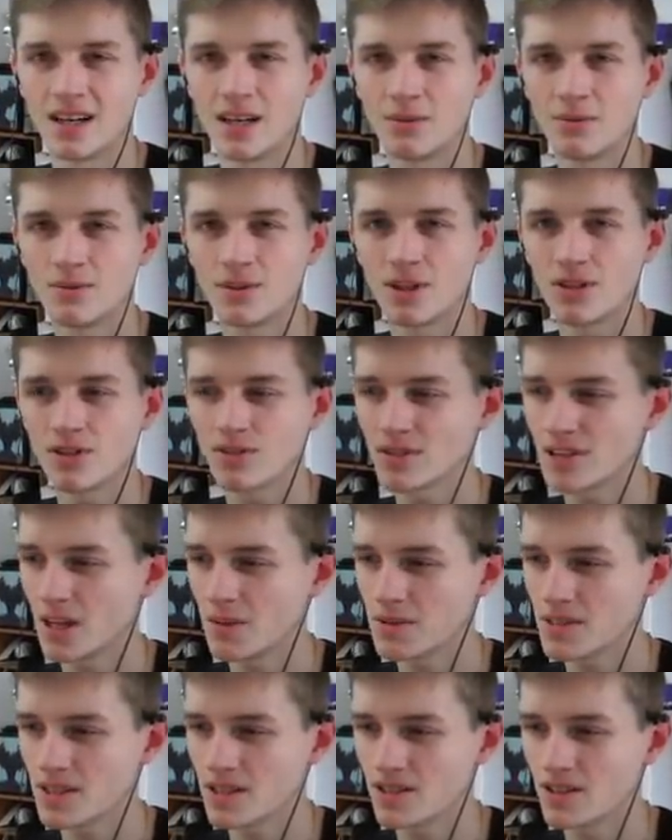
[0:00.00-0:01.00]
how, how long
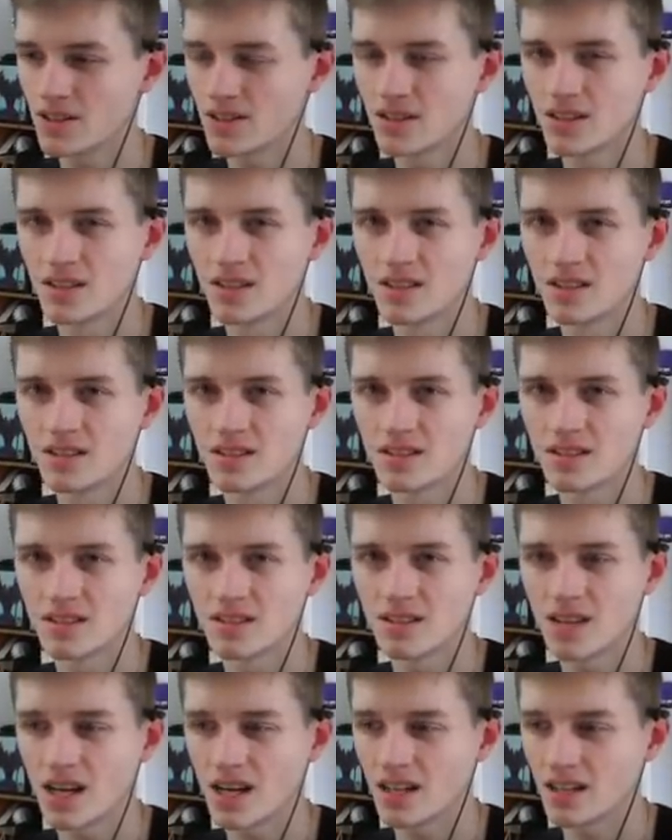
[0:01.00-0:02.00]
time is there?
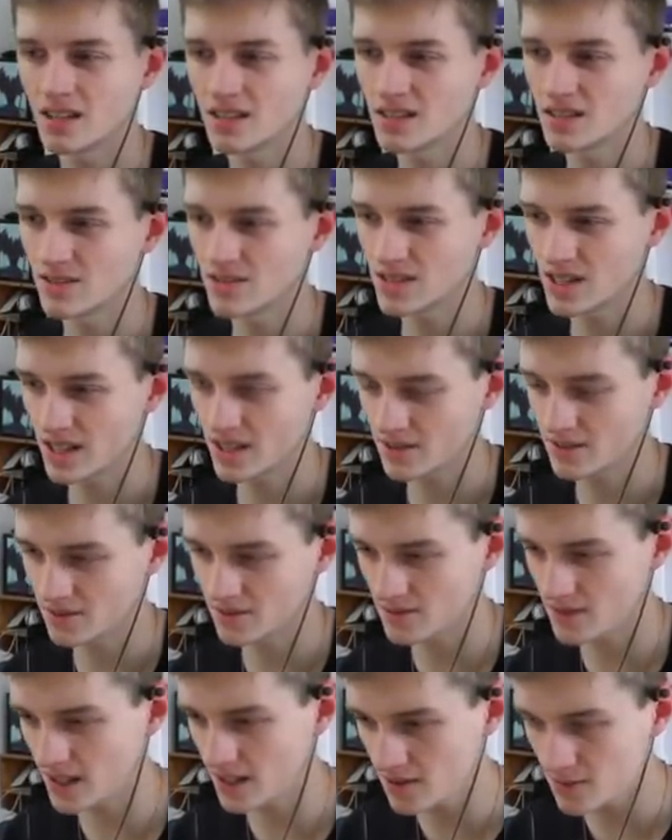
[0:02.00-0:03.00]
That it's like
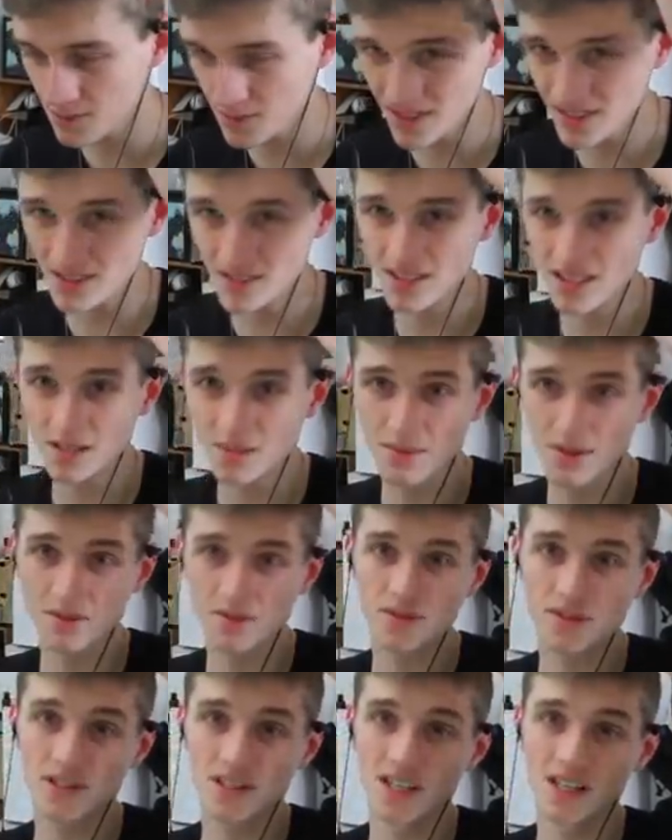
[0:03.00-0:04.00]
five months, six
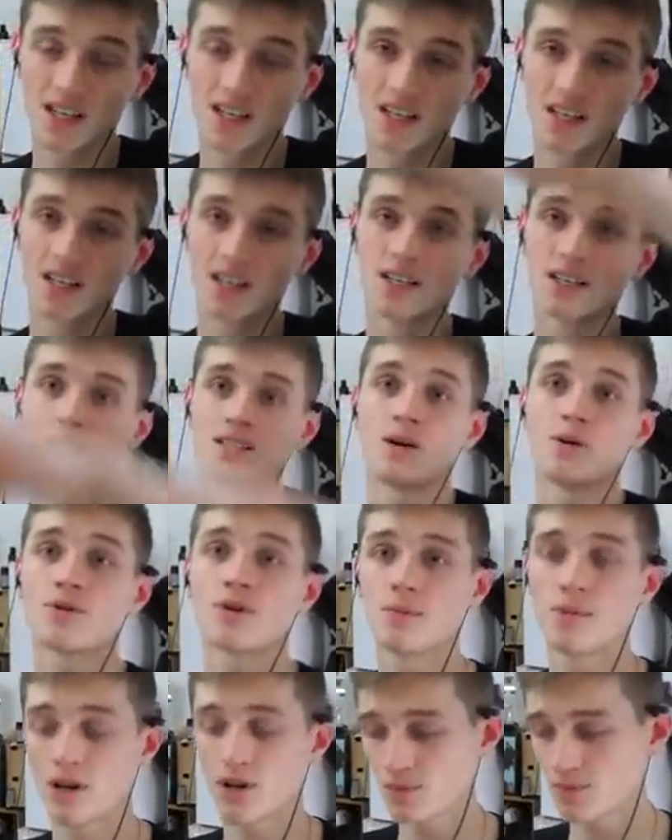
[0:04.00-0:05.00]
months that would
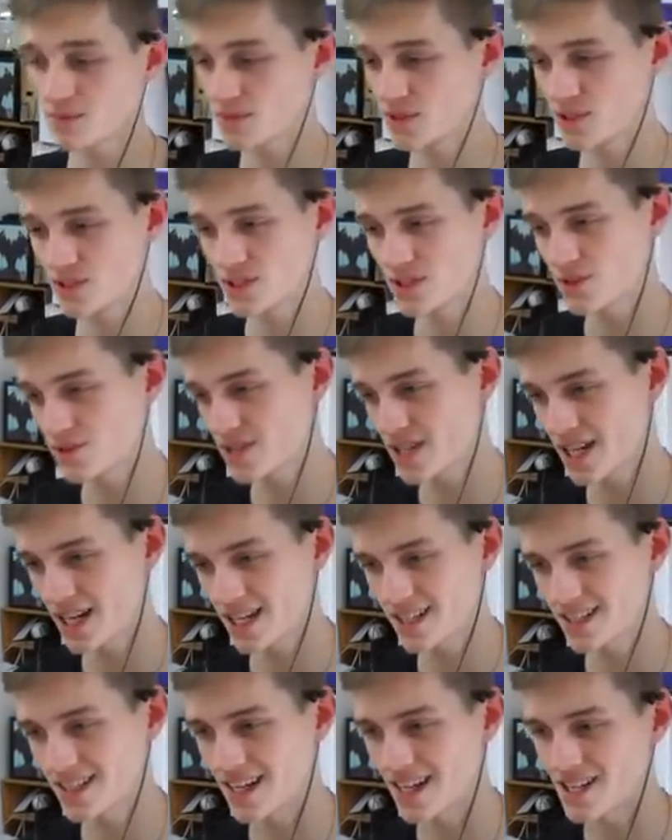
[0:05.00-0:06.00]
come out. So I was
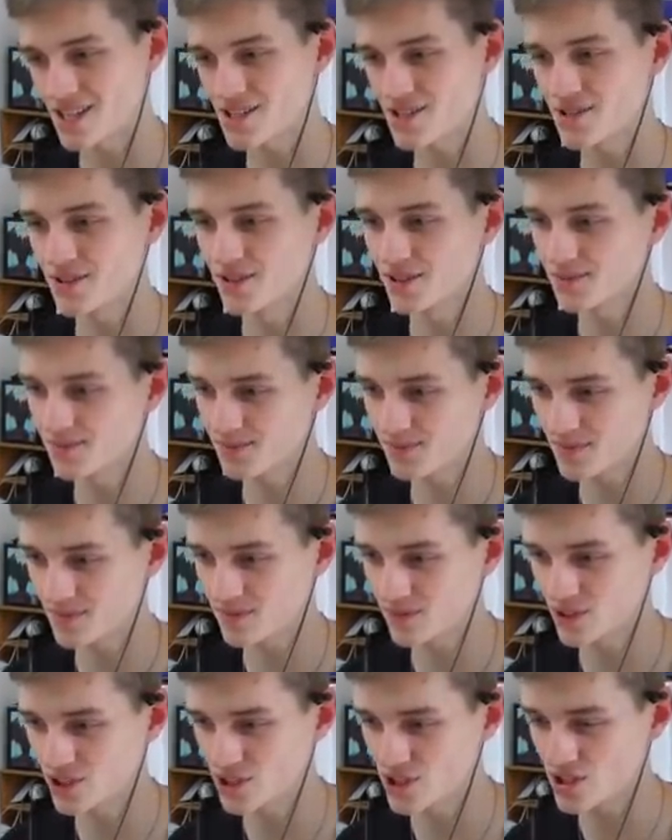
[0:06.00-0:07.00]
like, nah, should let's